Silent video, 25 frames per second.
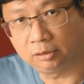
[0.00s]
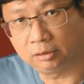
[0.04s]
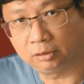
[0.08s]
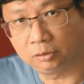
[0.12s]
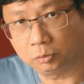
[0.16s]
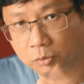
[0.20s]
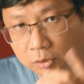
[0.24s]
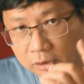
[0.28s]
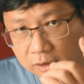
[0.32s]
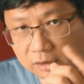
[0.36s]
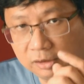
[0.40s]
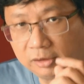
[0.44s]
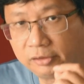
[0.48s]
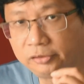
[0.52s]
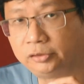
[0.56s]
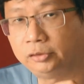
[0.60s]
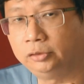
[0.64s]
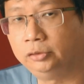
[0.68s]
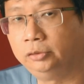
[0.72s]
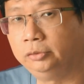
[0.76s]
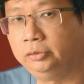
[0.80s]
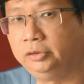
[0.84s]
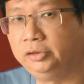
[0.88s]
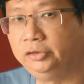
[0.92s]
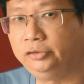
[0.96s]
when I listen
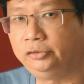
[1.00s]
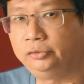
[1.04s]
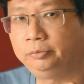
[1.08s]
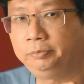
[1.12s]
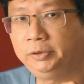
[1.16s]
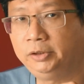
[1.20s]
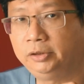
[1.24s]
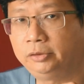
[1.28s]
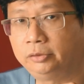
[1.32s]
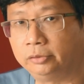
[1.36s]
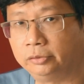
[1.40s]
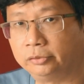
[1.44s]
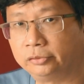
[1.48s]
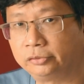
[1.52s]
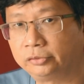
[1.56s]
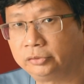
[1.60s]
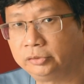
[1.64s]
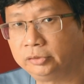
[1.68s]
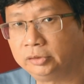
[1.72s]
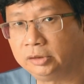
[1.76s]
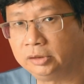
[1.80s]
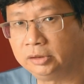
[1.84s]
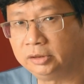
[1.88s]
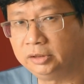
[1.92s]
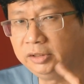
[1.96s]
to these speakers,
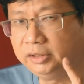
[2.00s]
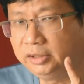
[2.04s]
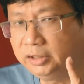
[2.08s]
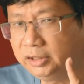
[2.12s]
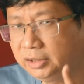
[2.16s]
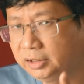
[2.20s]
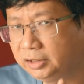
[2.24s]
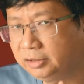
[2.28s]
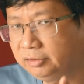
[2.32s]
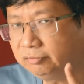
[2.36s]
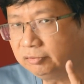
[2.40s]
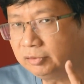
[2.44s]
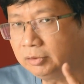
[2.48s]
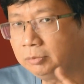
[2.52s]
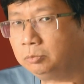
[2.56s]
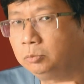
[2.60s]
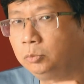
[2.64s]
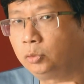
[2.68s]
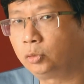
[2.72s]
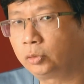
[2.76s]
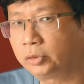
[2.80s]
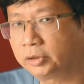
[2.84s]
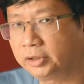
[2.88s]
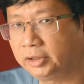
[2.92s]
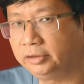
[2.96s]
even
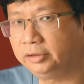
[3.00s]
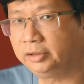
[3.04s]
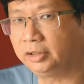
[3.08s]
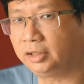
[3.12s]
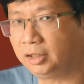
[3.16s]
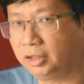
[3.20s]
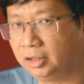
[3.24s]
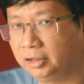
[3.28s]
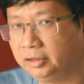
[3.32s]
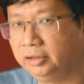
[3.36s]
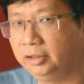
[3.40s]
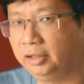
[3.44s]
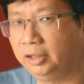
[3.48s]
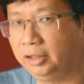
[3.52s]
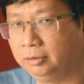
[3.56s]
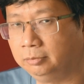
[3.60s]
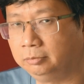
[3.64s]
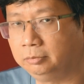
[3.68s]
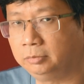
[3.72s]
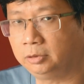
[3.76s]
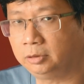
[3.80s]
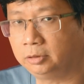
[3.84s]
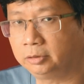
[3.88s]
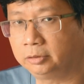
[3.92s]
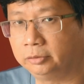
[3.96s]
more than the higher end
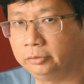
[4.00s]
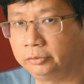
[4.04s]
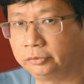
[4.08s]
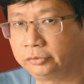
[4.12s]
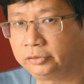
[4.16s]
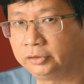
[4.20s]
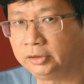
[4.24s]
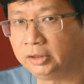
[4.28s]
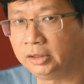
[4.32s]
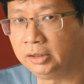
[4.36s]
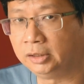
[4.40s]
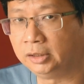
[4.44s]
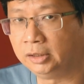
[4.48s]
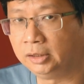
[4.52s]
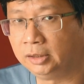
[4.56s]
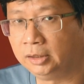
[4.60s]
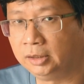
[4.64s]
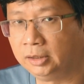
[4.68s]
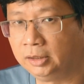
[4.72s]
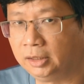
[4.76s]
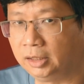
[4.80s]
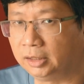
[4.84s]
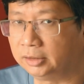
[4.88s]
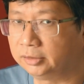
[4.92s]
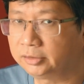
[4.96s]
models.
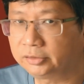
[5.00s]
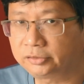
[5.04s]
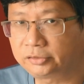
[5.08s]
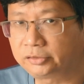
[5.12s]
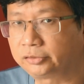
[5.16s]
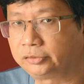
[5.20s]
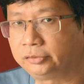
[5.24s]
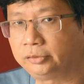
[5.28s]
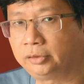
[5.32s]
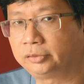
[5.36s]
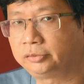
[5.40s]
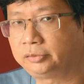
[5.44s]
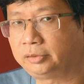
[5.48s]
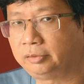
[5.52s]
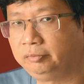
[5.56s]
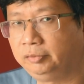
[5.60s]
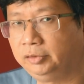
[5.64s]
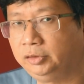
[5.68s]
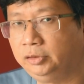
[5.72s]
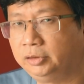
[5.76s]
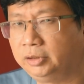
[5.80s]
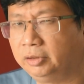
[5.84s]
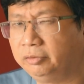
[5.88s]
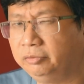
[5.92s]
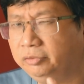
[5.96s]
And this is not something
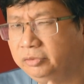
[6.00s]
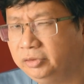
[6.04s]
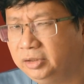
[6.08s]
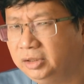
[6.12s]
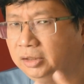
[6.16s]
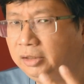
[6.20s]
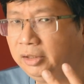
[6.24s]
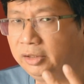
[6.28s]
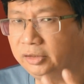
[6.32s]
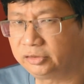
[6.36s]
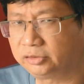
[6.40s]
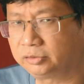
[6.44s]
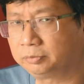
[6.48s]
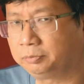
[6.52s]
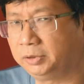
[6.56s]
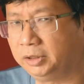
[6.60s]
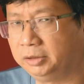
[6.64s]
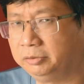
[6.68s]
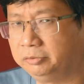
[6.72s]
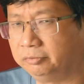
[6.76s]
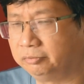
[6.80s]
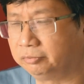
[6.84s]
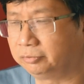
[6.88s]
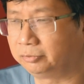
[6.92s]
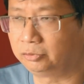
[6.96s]
you can really
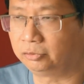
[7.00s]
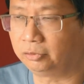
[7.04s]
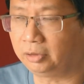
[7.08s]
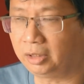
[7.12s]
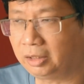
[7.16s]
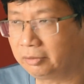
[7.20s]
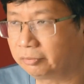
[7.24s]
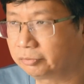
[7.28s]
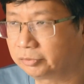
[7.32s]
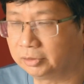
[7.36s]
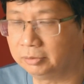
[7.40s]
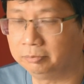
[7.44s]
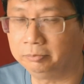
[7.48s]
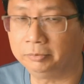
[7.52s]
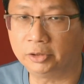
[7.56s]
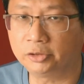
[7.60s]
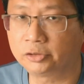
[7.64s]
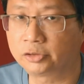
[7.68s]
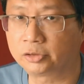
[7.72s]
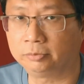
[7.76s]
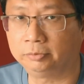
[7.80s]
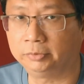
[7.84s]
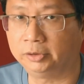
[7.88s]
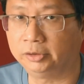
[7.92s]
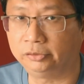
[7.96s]
explain with graphs and
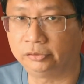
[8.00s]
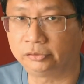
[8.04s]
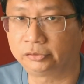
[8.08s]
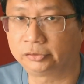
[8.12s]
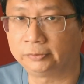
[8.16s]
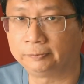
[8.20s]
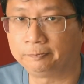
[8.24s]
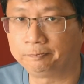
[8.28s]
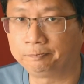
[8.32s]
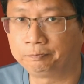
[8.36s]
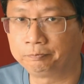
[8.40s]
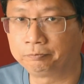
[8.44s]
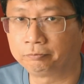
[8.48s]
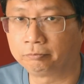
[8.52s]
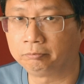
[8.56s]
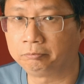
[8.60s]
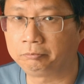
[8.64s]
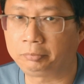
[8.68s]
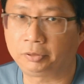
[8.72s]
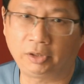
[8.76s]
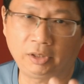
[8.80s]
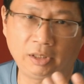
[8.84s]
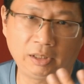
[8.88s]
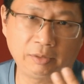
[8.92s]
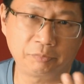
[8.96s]
measurements.
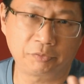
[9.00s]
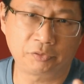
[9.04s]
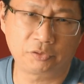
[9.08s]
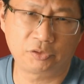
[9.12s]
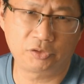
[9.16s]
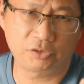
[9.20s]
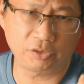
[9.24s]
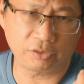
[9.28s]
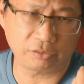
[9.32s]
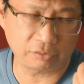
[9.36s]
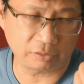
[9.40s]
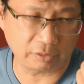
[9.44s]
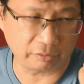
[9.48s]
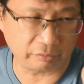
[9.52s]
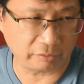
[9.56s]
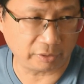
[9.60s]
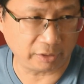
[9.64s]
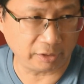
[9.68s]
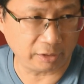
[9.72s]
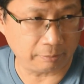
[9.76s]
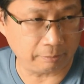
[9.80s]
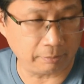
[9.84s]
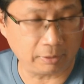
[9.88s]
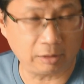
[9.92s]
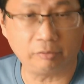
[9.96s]
Perhaps just the
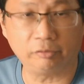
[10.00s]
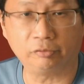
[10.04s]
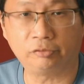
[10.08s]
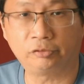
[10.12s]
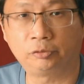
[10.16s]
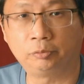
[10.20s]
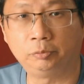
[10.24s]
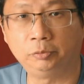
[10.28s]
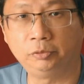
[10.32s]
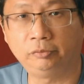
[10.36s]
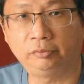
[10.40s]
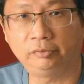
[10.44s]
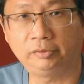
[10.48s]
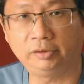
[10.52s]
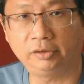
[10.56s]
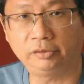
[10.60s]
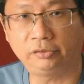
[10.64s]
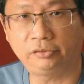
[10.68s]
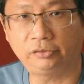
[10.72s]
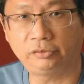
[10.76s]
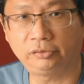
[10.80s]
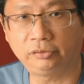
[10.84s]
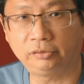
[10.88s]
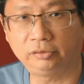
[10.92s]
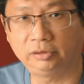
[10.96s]
right amount of
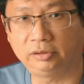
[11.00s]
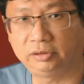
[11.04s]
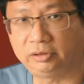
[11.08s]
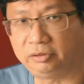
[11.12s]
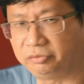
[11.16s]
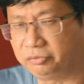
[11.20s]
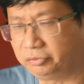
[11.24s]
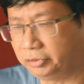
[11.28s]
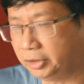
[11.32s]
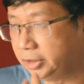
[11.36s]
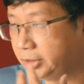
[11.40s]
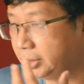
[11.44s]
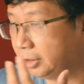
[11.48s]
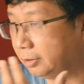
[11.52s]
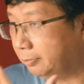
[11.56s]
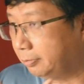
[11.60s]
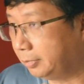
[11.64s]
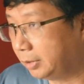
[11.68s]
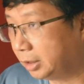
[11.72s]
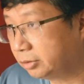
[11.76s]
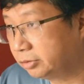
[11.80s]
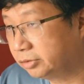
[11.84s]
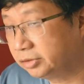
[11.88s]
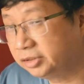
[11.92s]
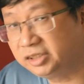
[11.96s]
smoothness, the right
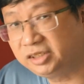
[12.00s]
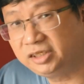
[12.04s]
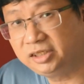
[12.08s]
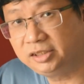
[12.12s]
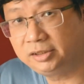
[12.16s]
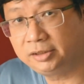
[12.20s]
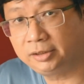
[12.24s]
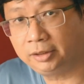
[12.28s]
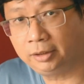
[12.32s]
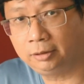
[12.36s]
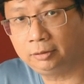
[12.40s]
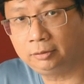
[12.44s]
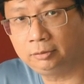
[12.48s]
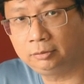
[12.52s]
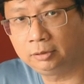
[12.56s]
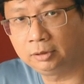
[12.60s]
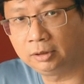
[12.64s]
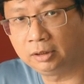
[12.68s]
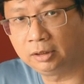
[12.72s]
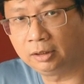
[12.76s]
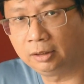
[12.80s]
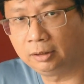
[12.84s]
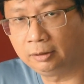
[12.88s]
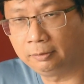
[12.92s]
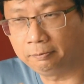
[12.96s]
amount of detail
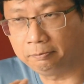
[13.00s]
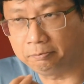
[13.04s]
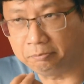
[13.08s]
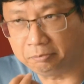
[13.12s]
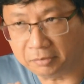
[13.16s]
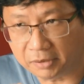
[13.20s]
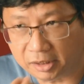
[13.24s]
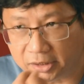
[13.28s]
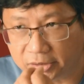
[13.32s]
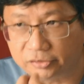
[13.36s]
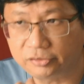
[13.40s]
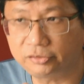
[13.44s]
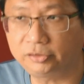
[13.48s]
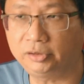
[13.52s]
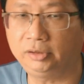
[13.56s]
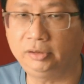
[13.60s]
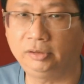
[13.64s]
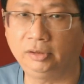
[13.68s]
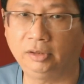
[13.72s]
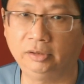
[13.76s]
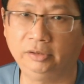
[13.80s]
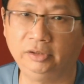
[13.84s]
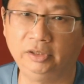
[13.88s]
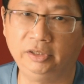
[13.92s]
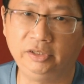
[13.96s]
makes it
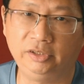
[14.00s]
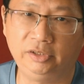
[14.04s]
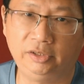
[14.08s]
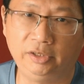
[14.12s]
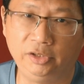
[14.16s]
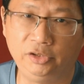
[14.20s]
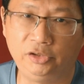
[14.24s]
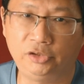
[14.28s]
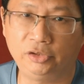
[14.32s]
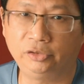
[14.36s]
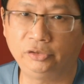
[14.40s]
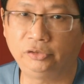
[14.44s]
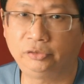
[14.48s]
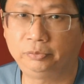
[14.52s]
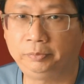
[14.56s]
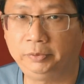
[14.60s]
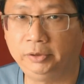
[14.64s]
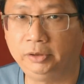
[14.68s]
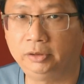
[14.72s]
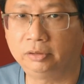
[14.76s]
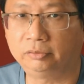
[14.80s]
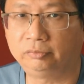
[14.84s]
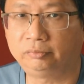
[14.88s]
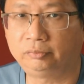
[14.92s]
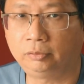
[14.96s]
an engaging
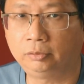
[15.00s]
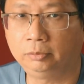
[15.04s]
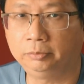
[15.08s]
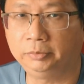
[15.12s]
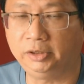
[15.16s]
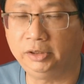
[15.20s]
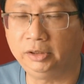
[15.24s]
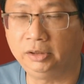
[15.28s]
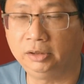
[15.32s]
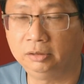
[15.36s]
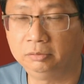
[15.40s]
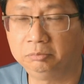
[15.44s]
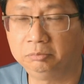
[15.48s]
speaker for me.